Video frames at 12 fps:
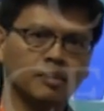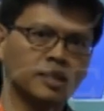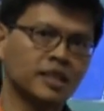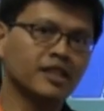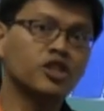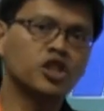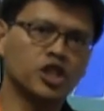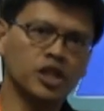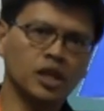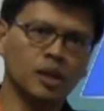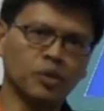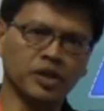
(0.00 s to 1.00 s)
I'm CH
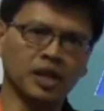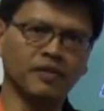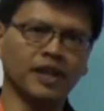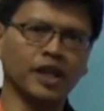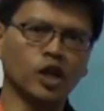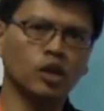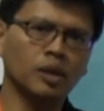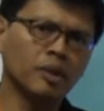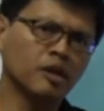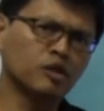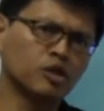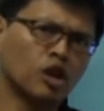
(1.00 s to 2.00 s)
Chi. I'm with DVDO. I'm
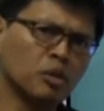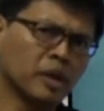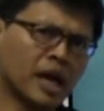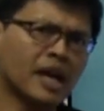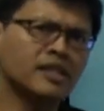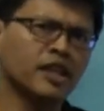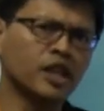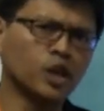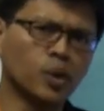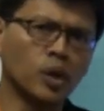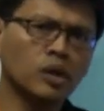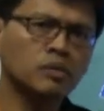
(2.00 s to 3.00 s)
here to talk about iscan
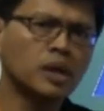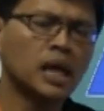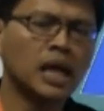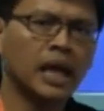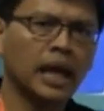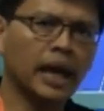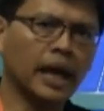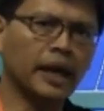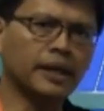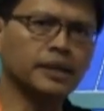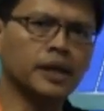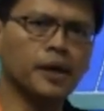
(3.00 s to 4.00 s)
Duo
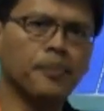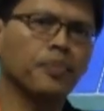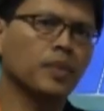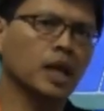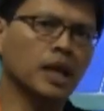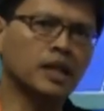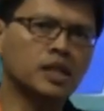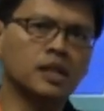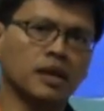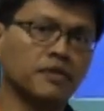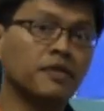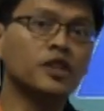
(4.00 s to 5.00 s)
and its
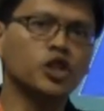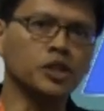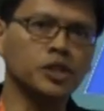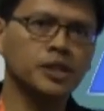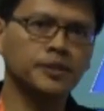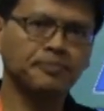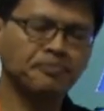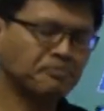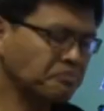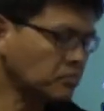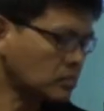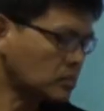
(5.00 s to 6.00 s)
features.
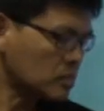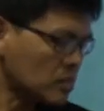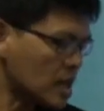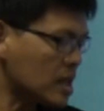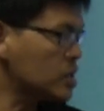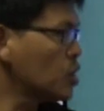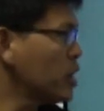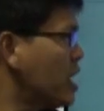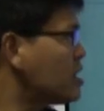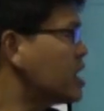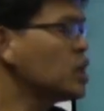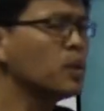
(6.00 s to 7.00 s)
So the
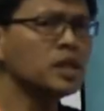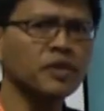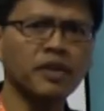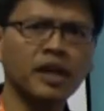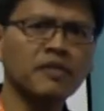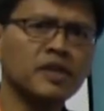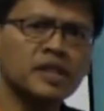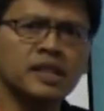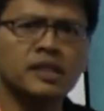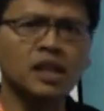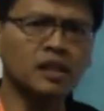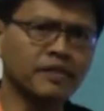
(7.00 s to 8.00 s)
iscan Duo is a very
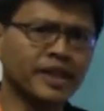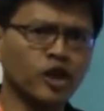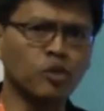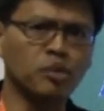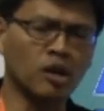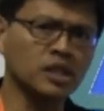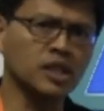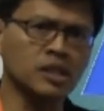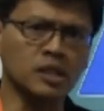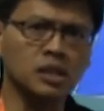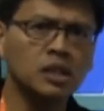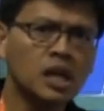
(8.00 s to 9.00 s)
versatile video
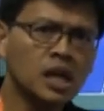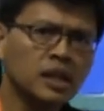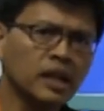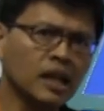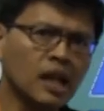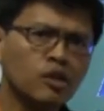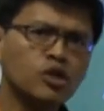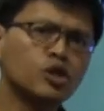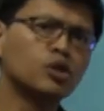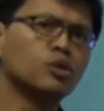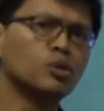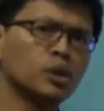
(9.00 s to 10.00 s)
processor that allows you
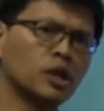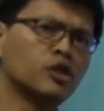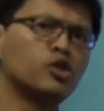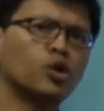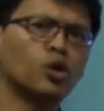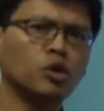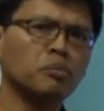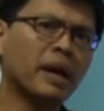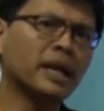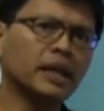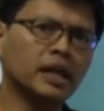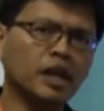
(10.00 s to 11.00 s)
to control
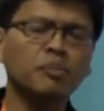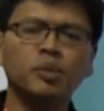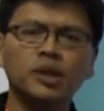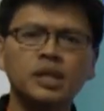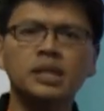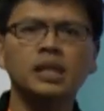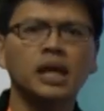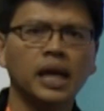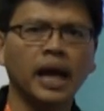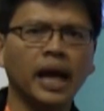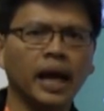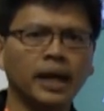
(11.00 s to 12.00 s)
many inputs
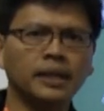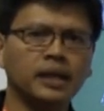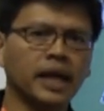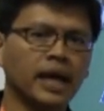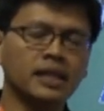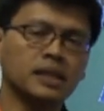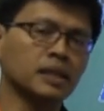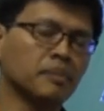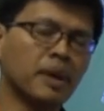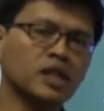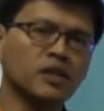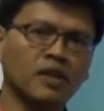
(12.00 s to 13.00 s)
and has the
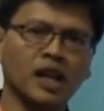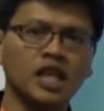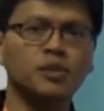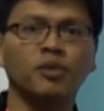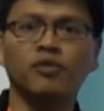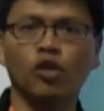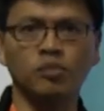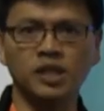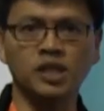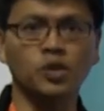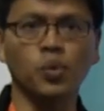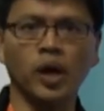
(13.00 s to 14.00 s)
best of class
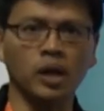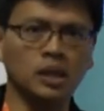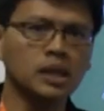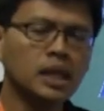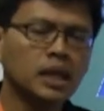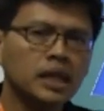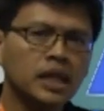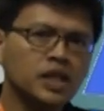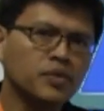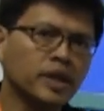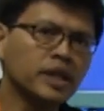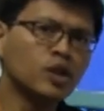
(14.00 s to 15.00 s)
performance as well.
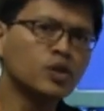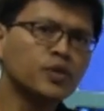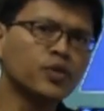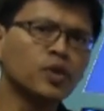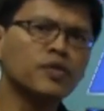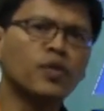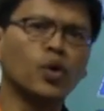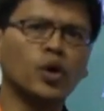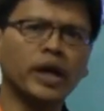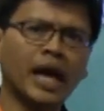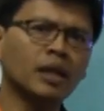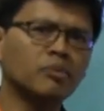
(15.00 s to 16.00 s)
It's very useful
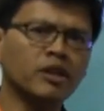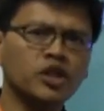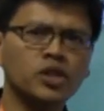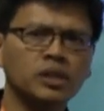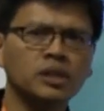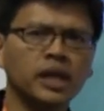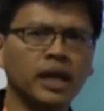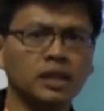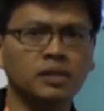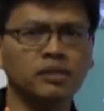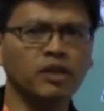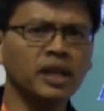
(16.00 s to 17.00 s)
for calibration
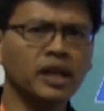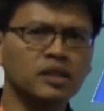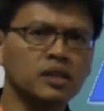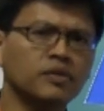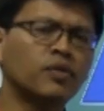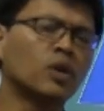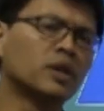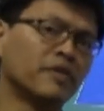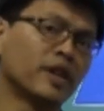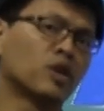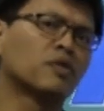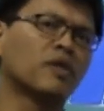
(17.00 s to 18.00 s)
and really for the
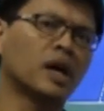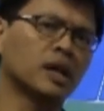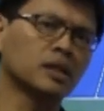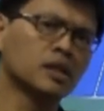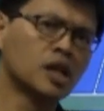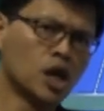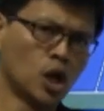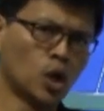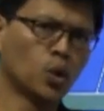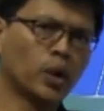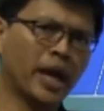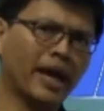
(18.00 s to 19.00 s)
videophile
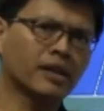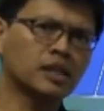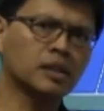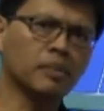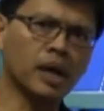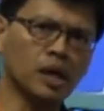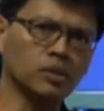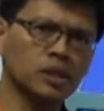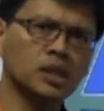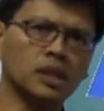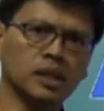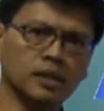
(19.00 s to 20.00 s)
who cares about
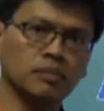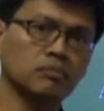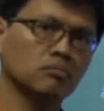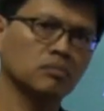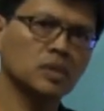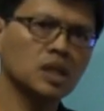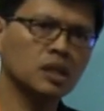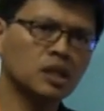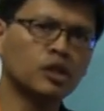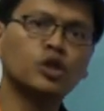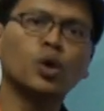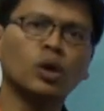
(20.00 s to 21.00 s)

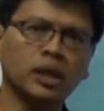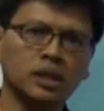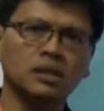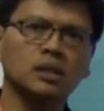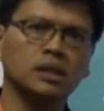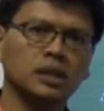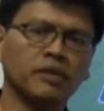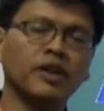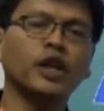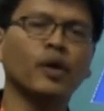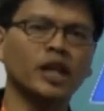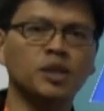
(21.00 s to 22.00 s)
controlling the
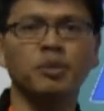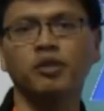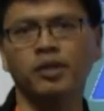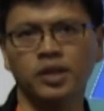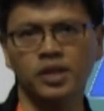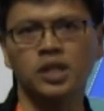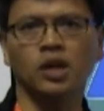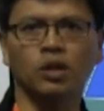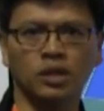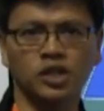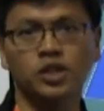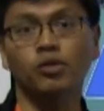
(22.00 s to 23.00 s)
video experience
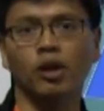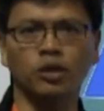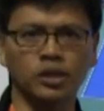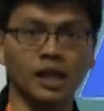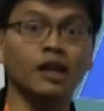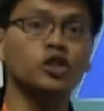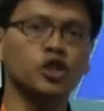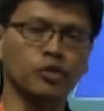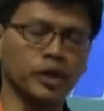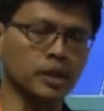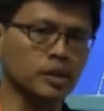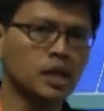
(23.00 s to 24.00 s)
on the large
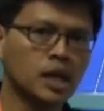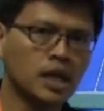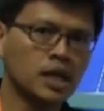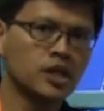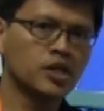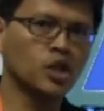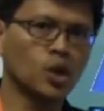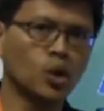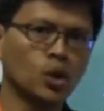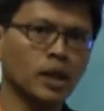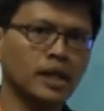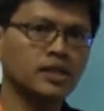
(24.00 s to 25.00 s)
screen.
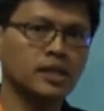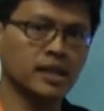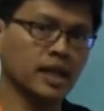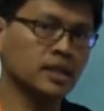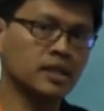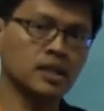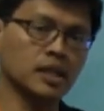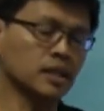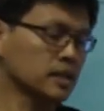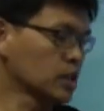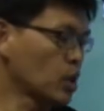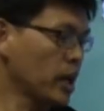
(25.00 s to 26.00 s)
So let's
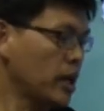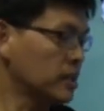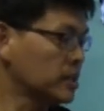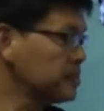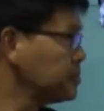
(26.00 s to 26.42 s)
go ahead.